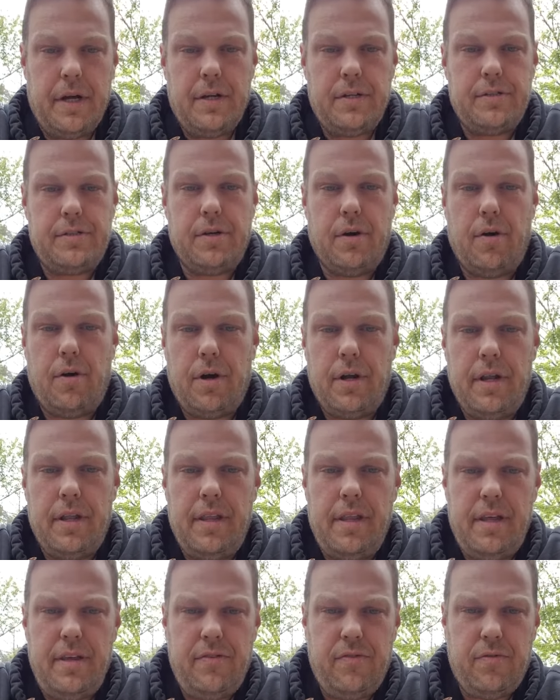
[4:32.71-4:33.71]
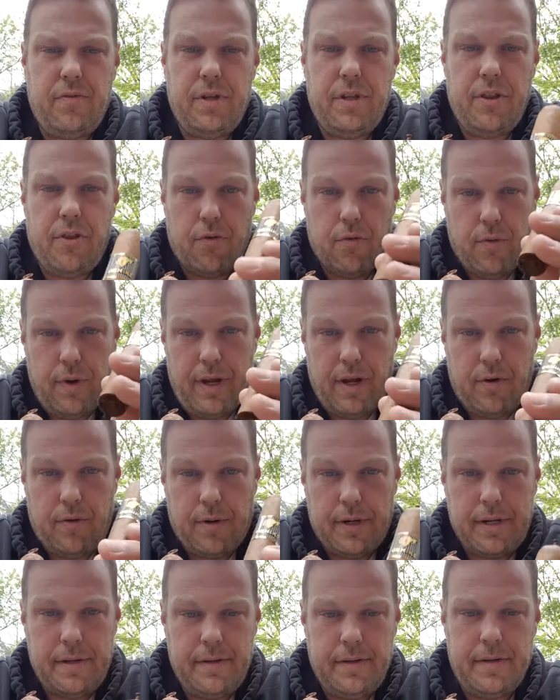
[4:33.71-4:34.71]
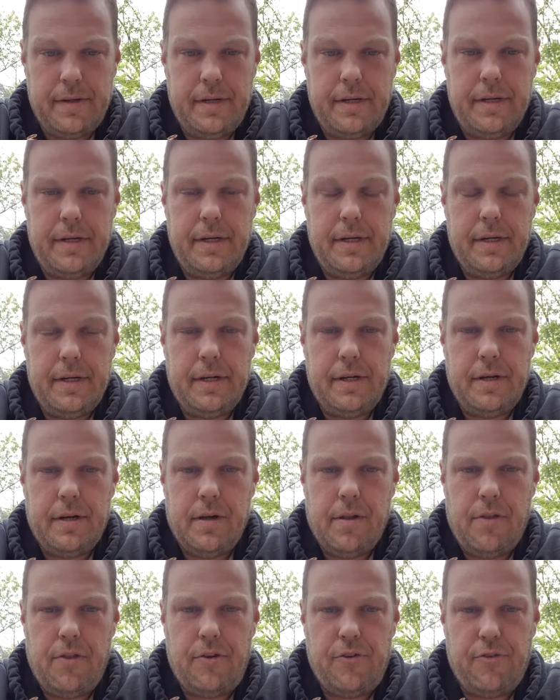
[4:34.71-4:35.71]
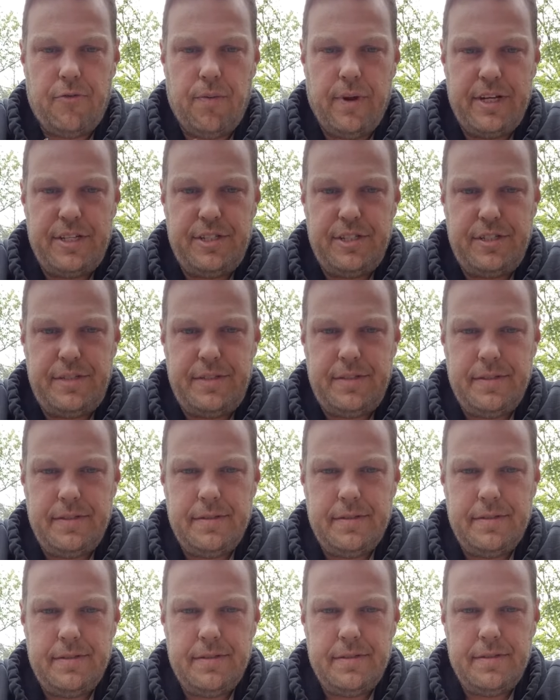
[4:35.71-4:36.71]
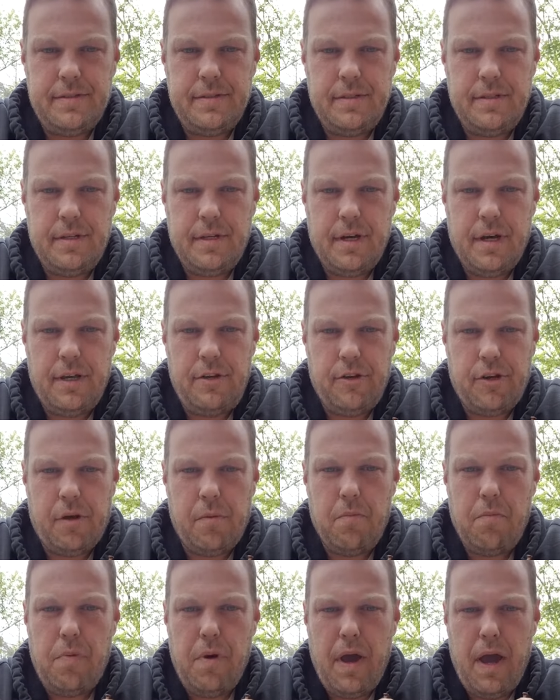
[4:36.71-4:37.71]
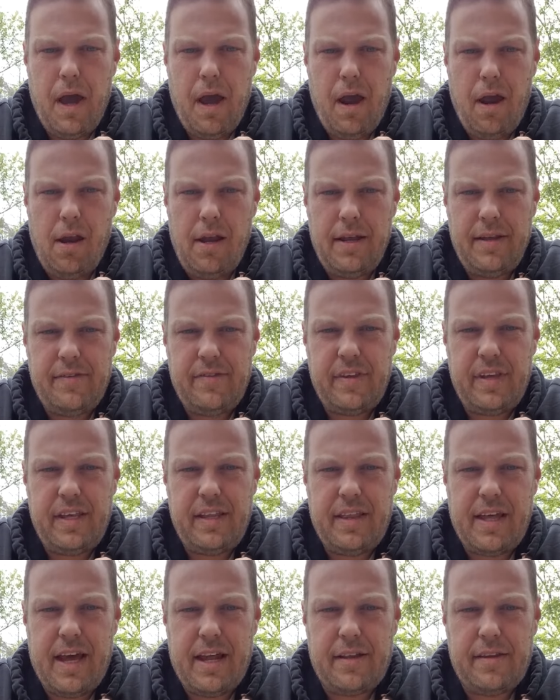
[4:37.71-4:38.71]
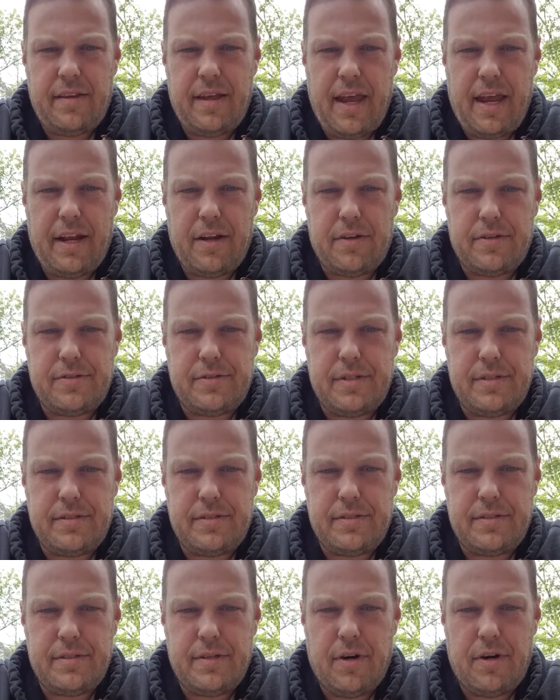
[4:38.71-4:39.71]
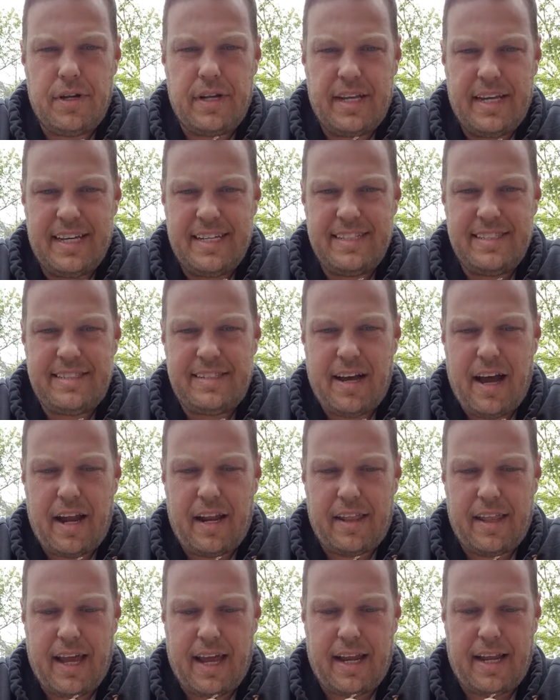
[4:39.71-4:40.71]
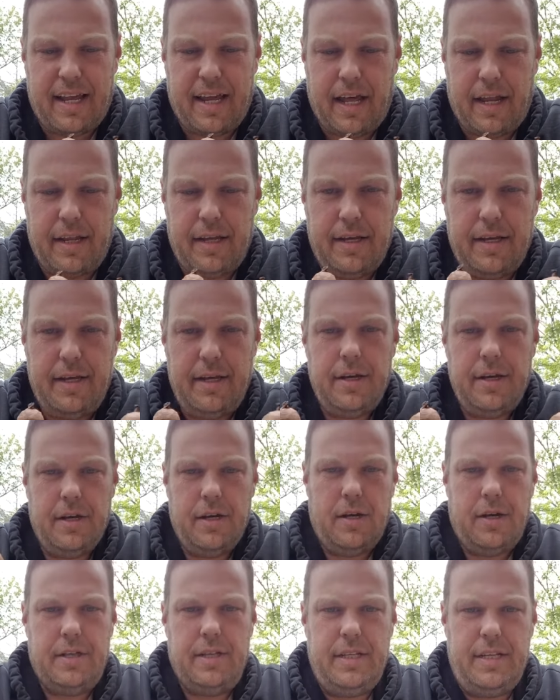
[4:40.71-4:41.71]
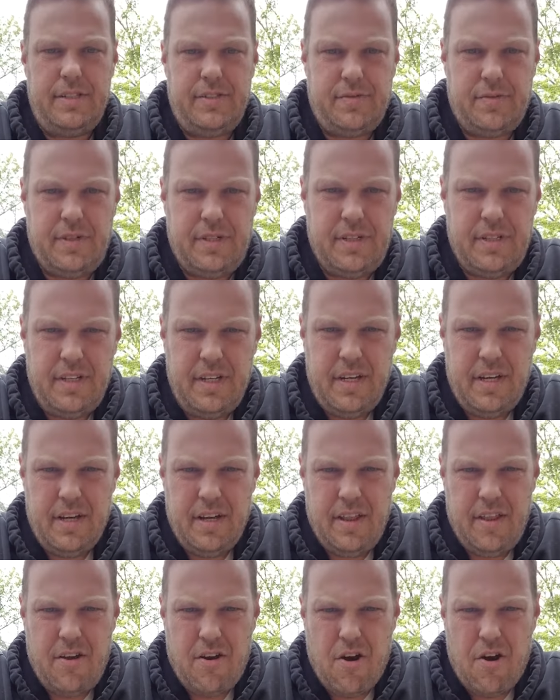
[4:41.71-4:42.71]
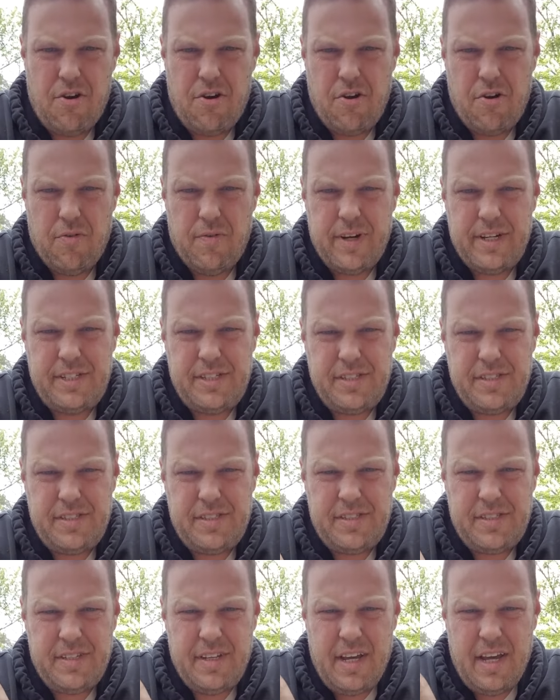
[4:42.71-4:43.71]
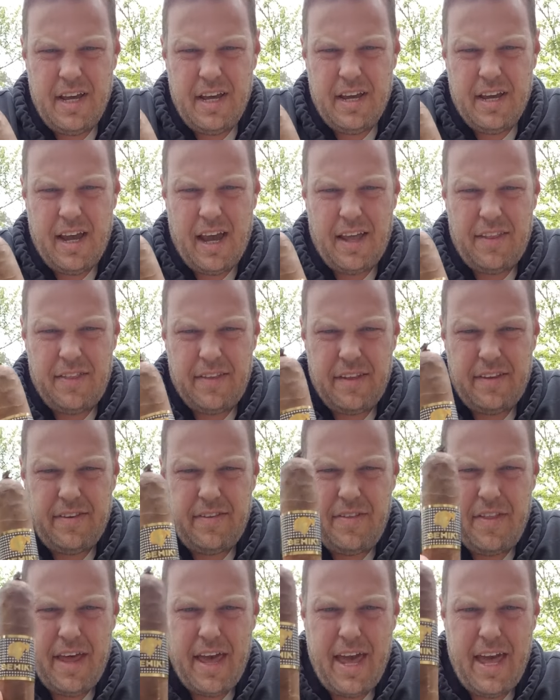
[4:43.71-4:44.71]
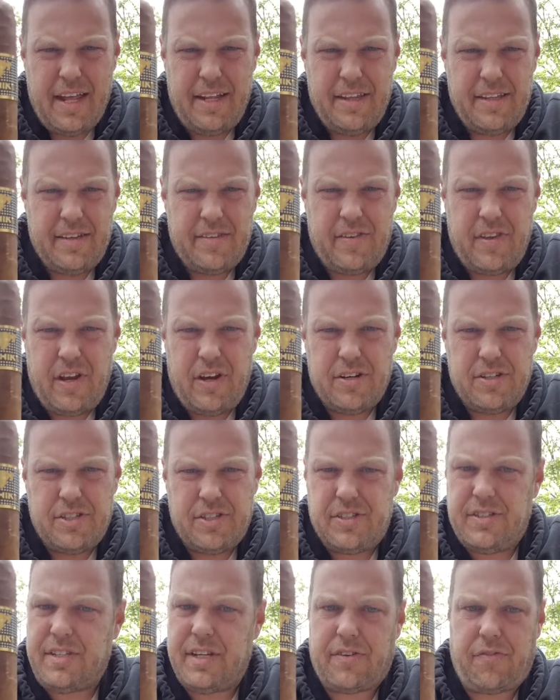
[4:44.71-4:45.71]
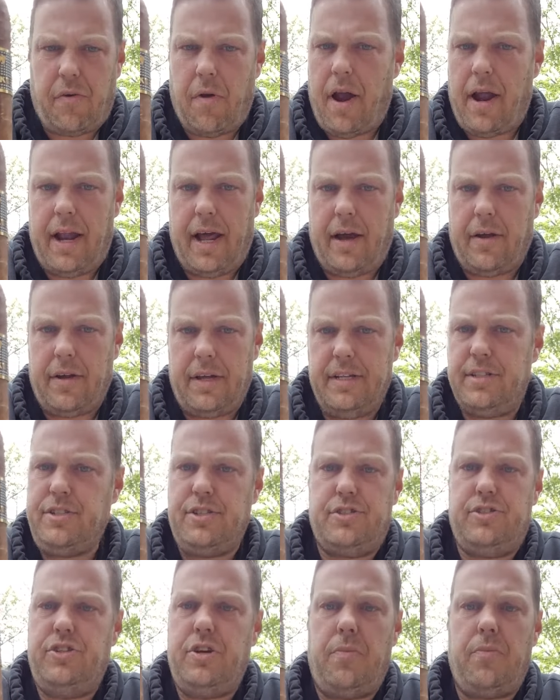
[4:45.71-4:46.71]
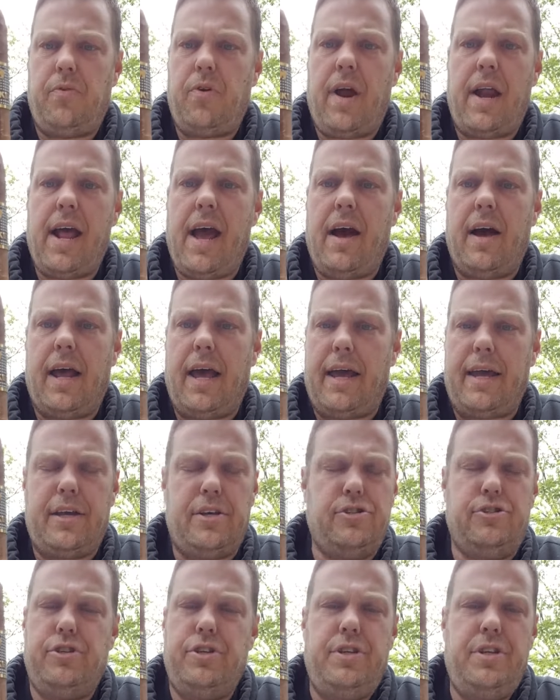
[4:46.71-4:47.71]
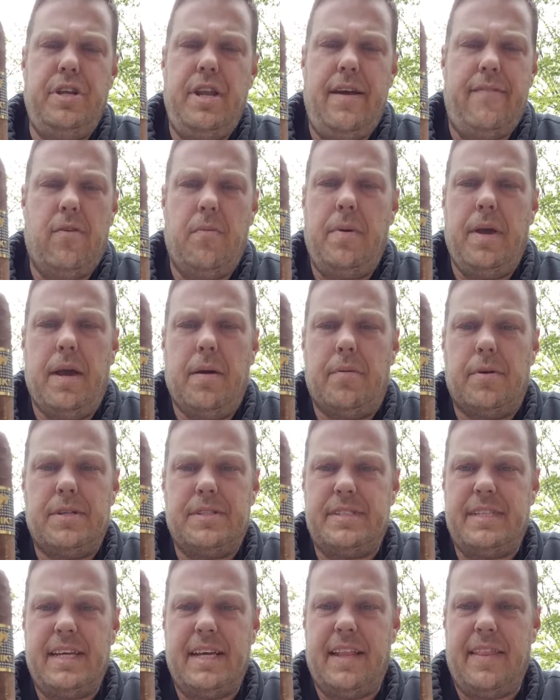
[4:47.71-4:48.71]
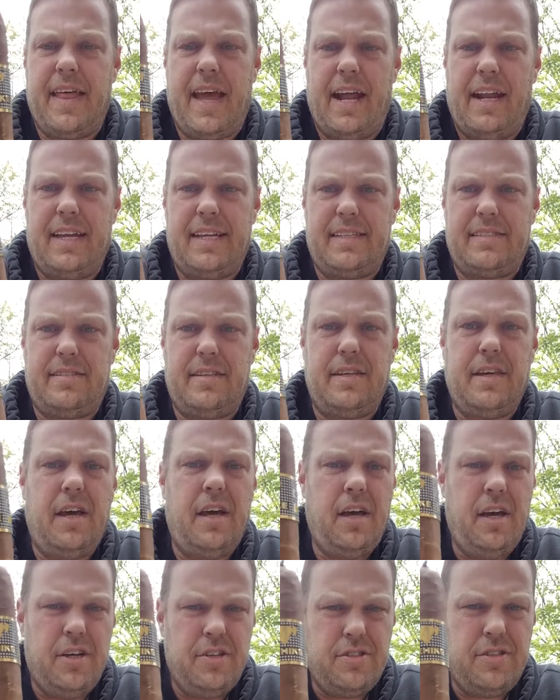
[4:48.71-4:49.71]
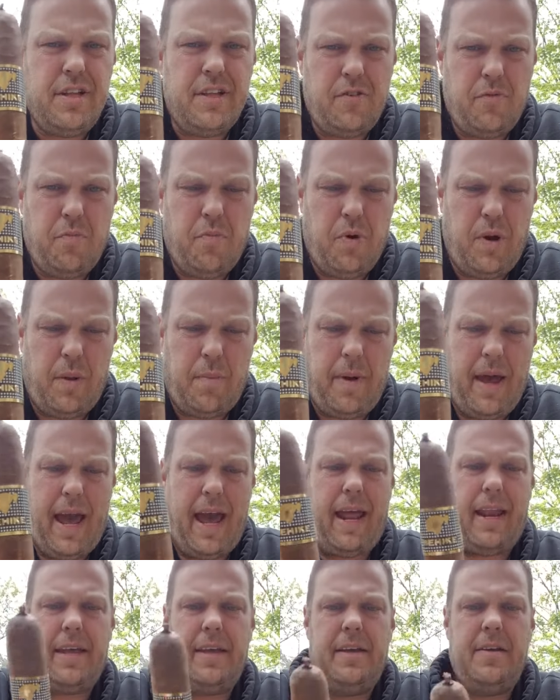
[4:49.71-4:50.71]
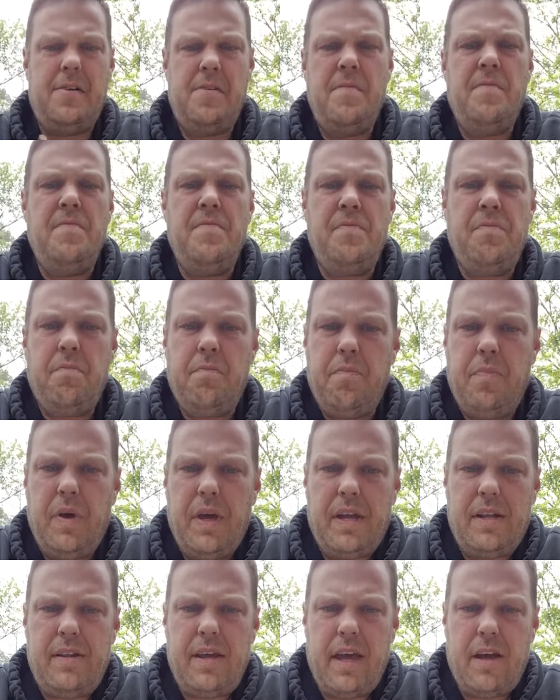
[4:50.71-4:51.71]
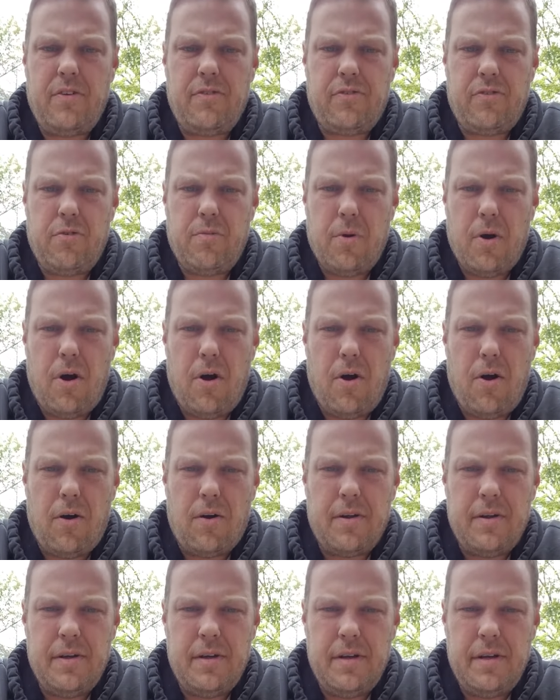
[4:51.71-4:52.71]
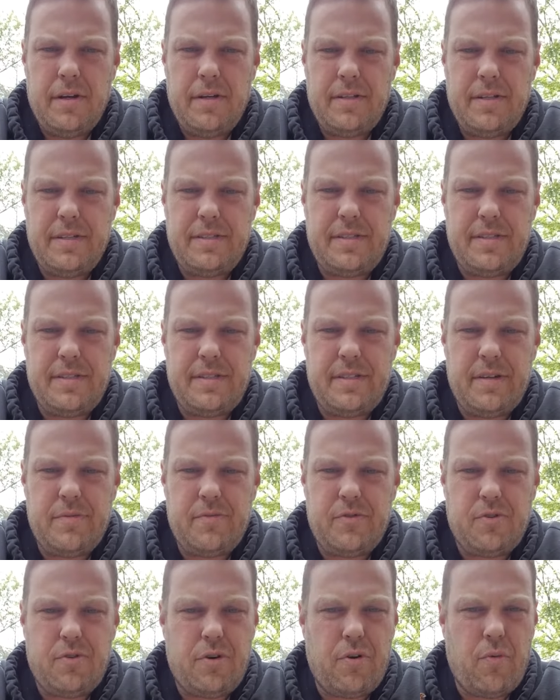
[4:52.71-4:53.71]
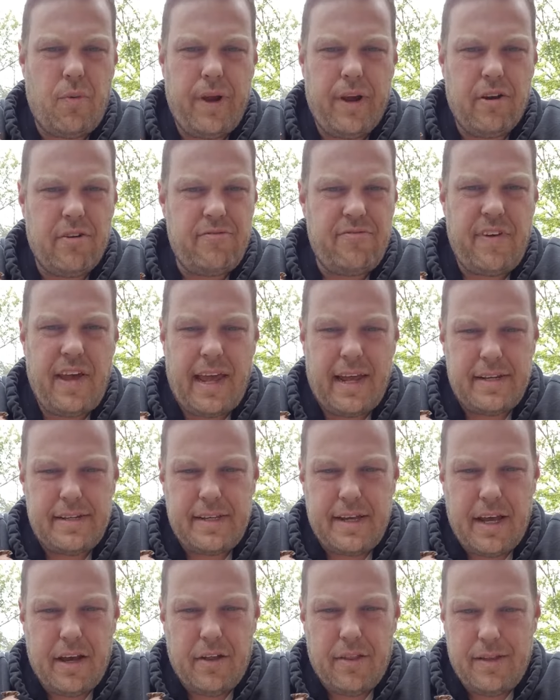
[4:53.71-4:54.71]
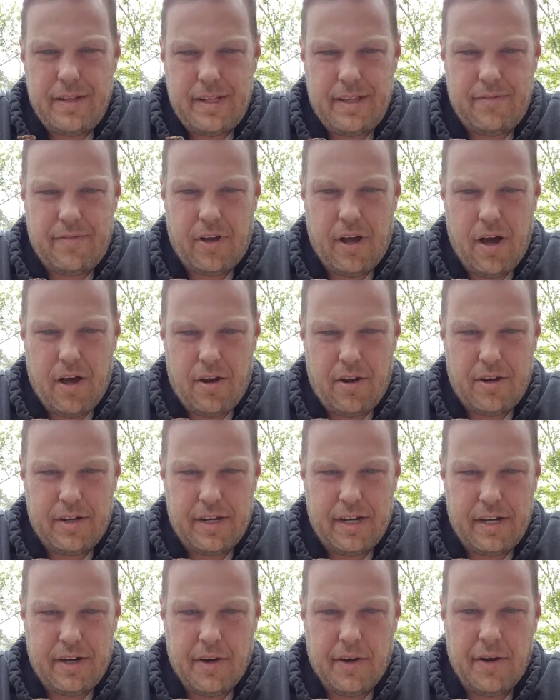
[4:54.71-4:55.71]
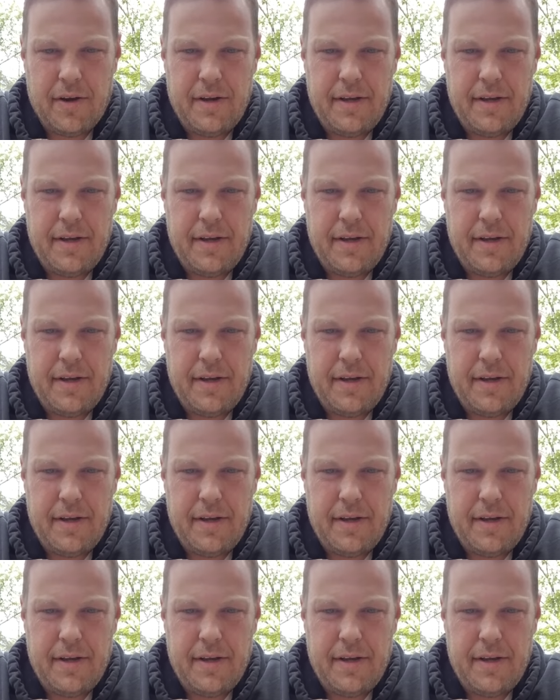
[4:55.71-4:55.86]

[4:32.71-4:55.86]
So on this one, the real one, there's ridges, and you can barely see that Taínos on the inside of that head. On this one, there are no ridges, and the head in the center just sticks right out. It just jumps right out at you. You should never be able to see it that easy. So that's pretty bad. Pigtails are wrong. This is some sort of weird fantail that they've got on here.